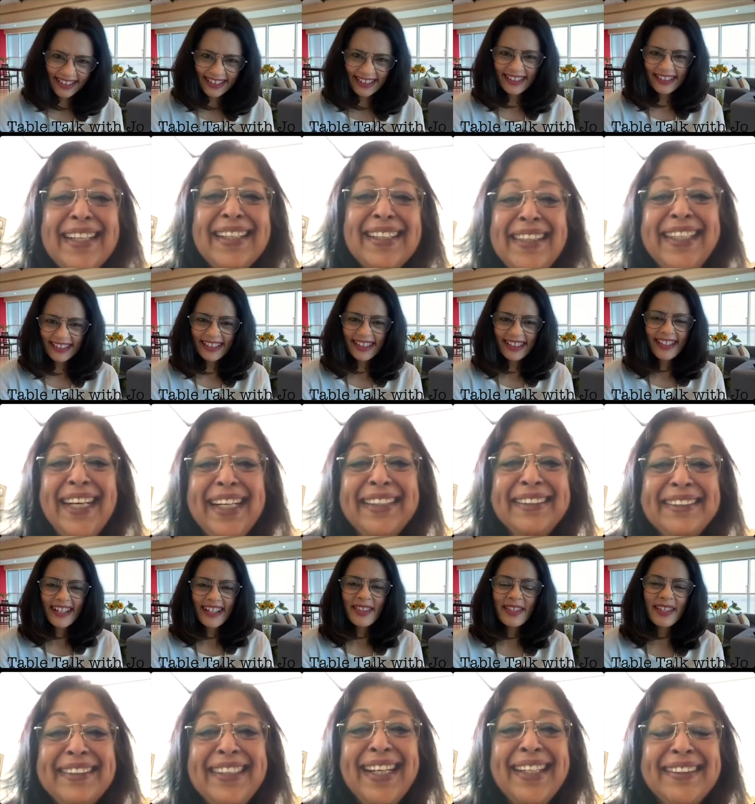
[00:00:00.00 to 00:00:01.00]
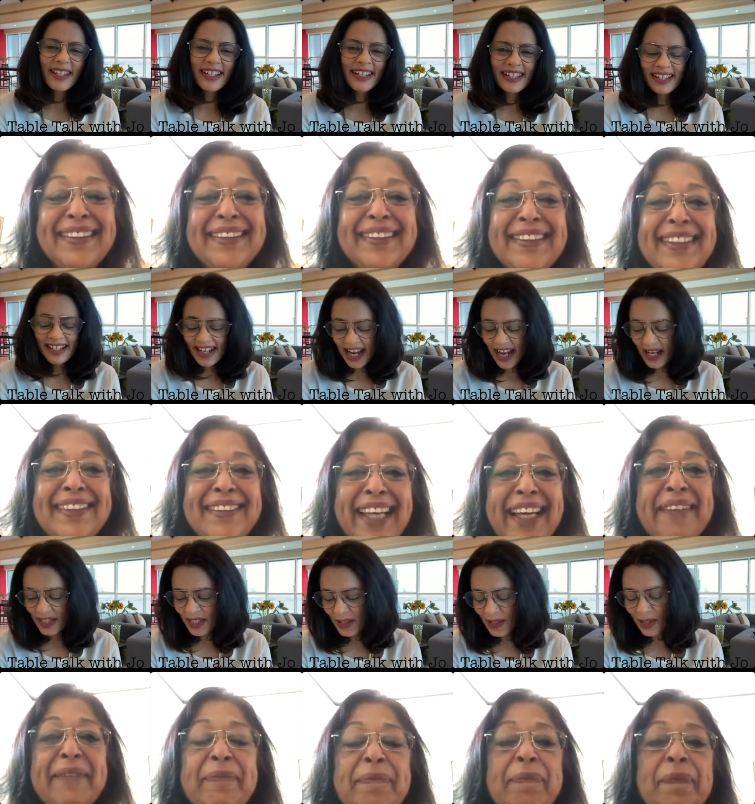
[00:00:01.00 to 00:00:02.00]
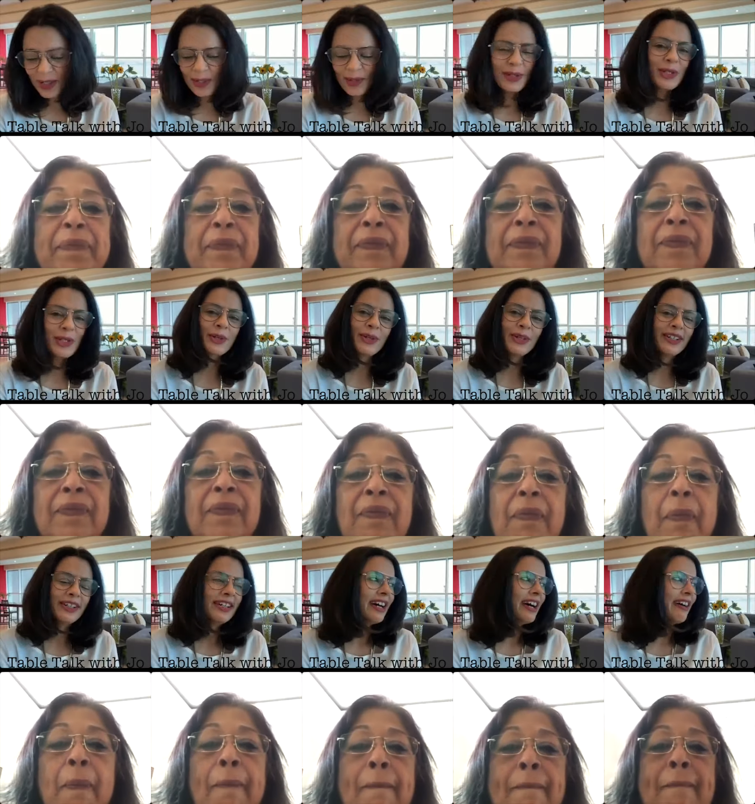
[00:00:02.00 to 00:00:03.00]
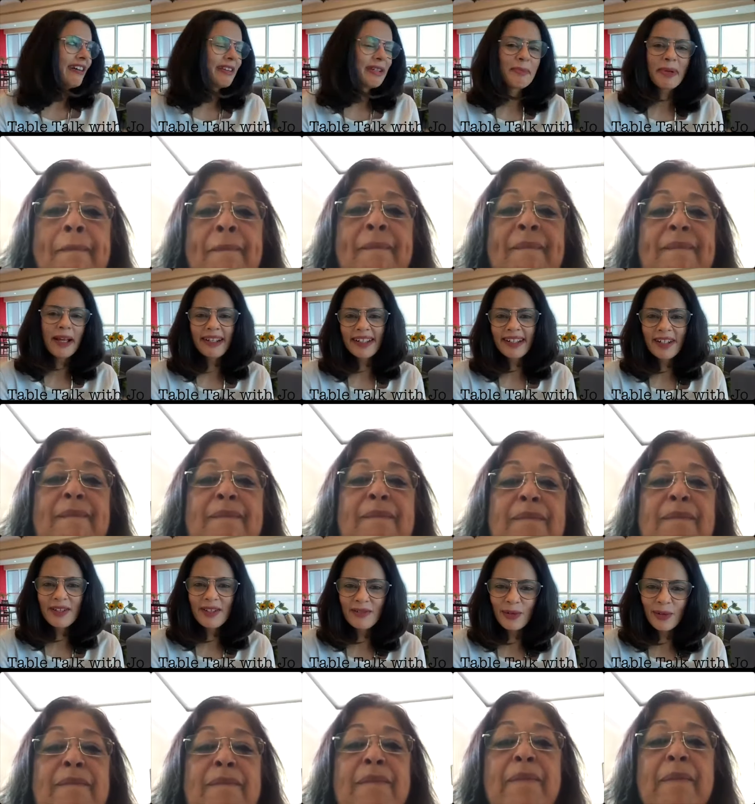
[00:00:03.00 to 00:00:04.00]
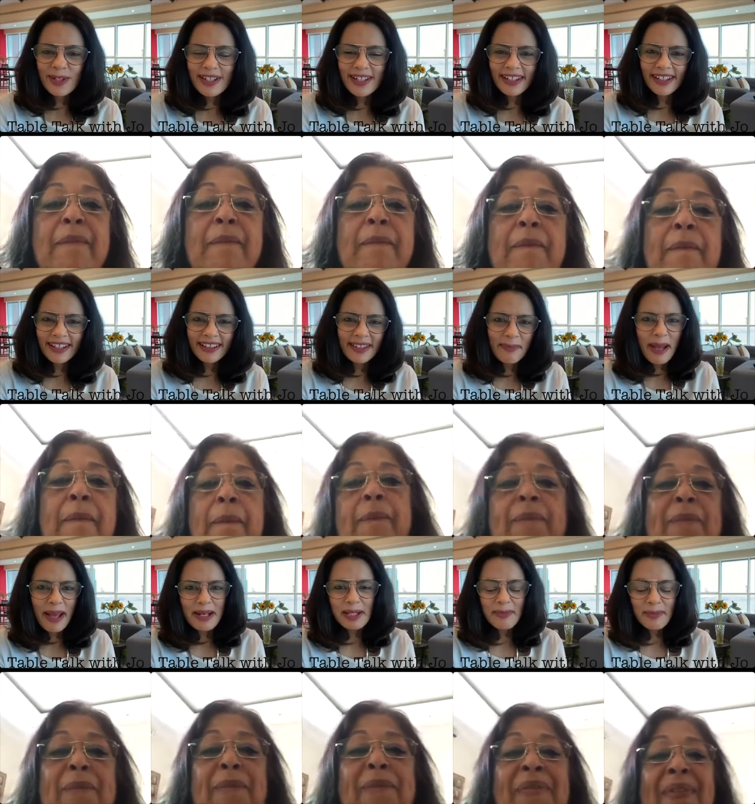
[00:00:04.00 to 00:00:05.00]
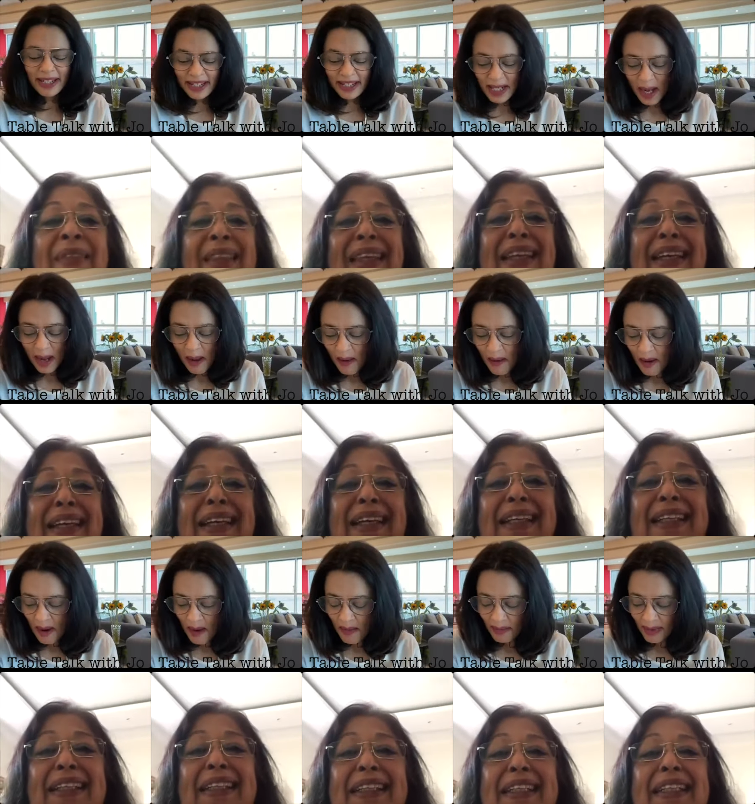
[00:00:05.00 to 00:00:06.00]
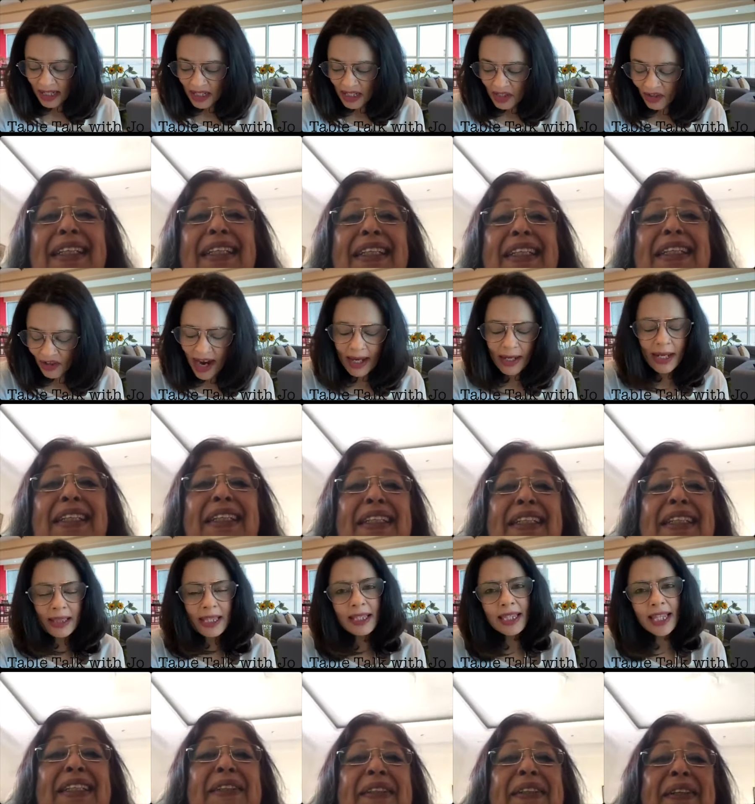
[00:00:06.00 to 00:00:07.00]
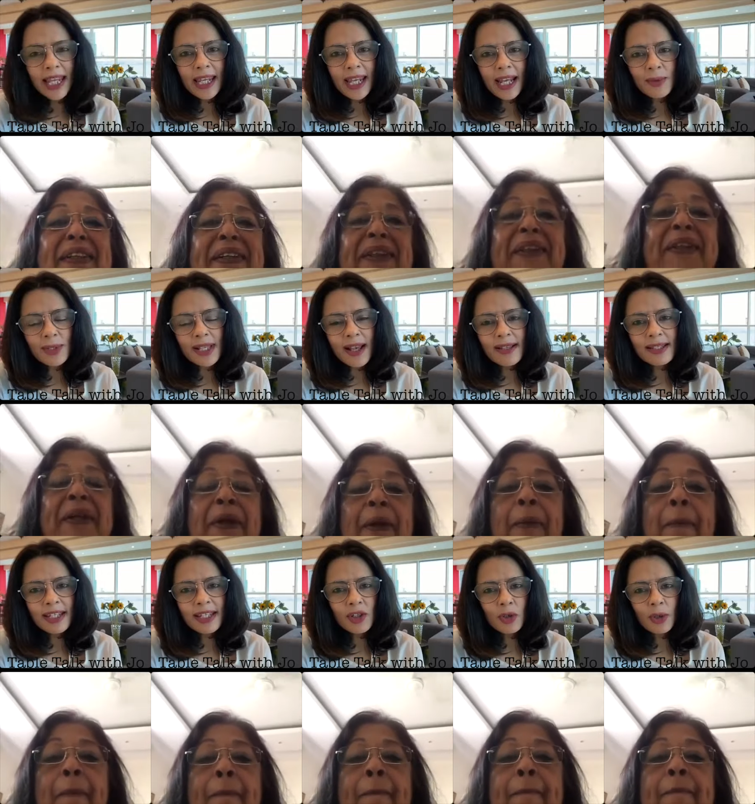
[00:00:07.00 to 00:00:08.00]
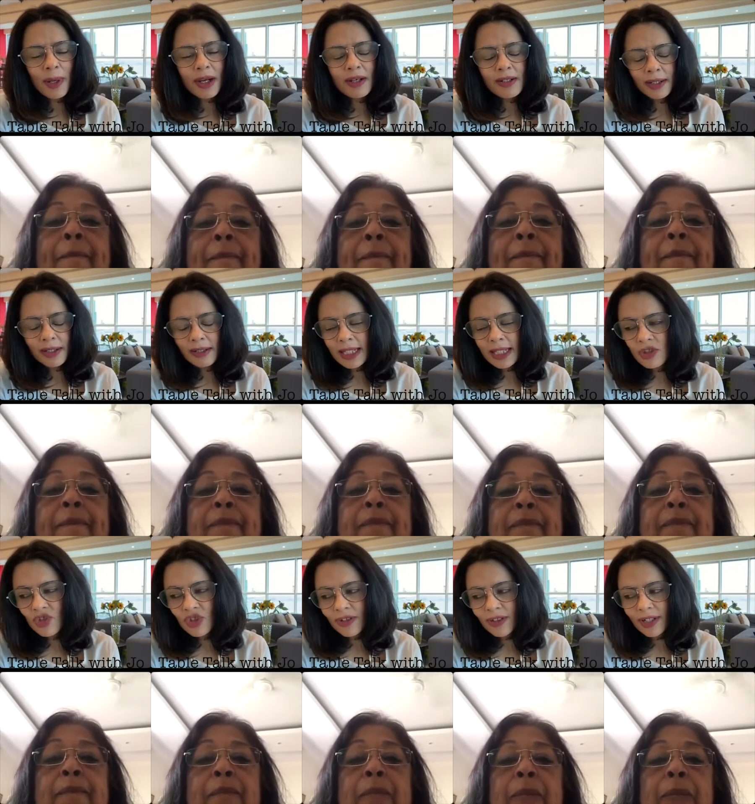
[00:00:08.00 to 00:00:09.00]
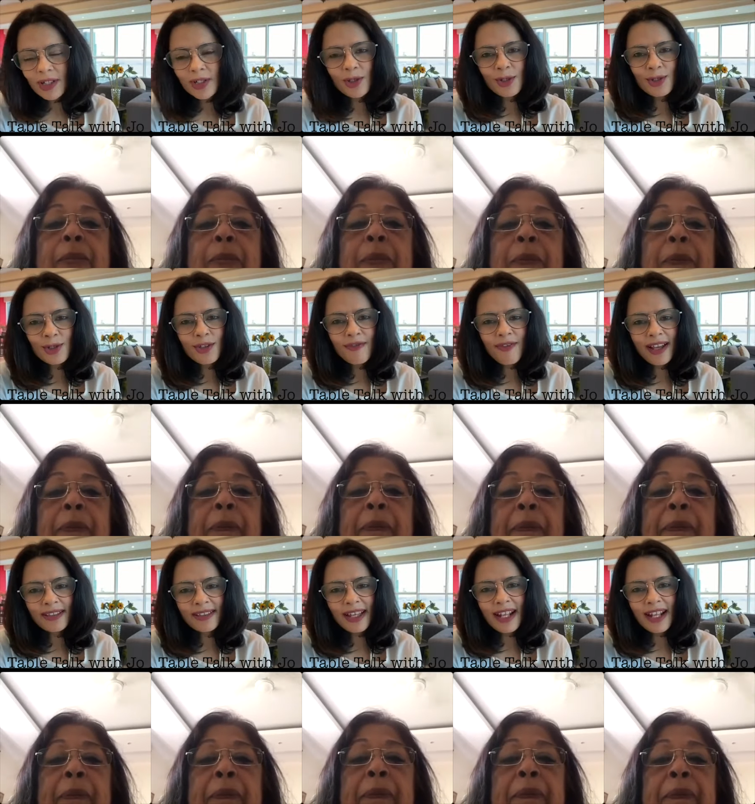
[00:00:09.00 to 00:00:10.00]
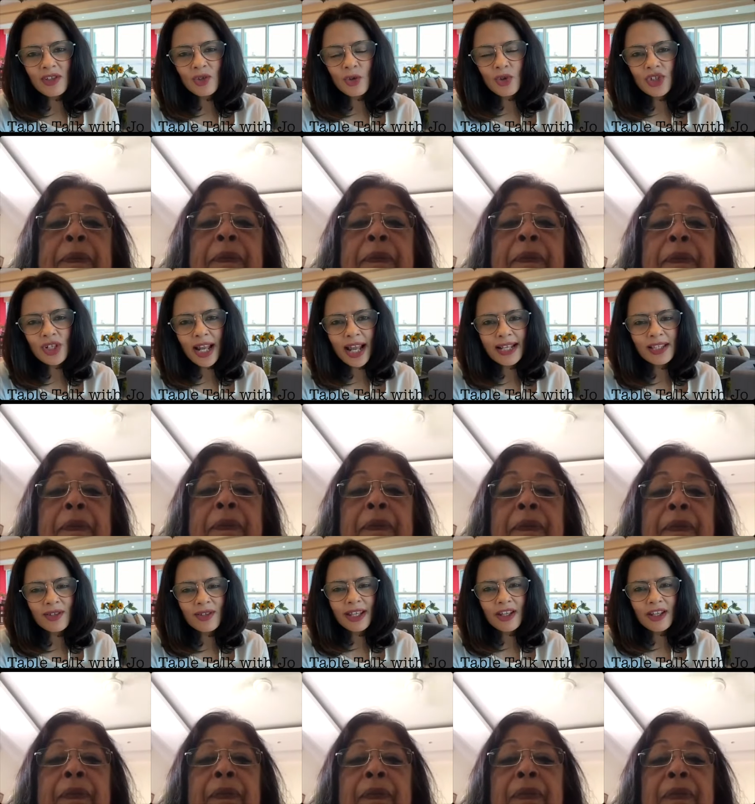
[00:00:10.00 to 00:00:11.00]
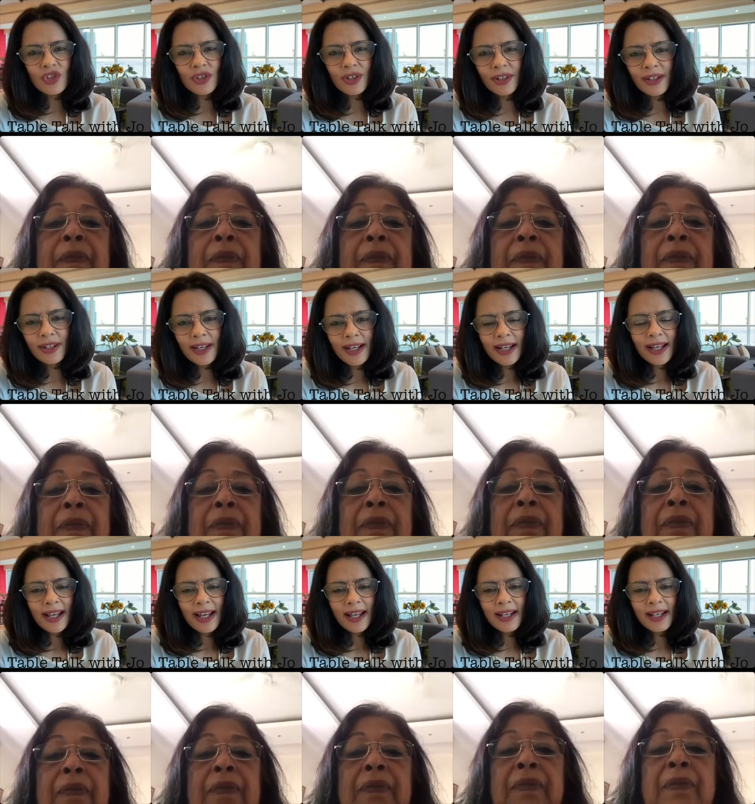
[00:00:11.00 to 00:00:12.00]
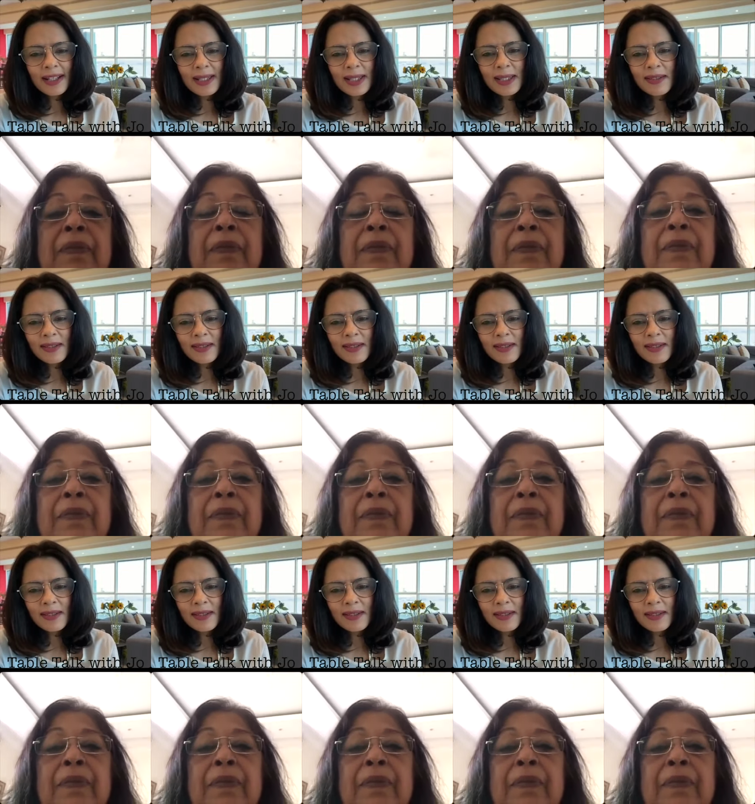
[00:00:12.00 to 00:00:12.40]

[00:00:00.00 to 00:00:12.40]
Speaker 1: yeah. Okay. It's, it's, it's also uh, rebelling and revolting in the pandemic. Uh, but you know, I, uh, the thing I was asking you about, and these children, is also the fact that social isolation has.